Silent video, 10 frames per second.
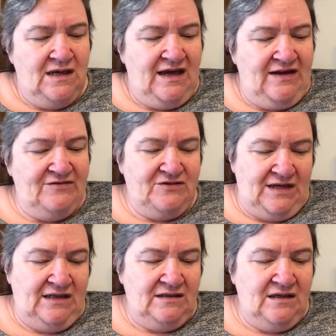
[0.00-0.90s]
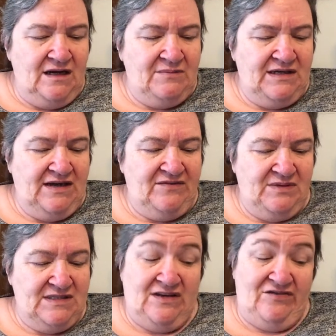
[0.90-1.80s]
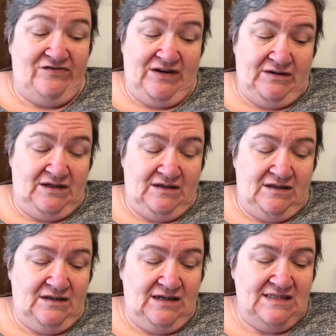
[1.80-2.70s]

After that, I behaved myself very good.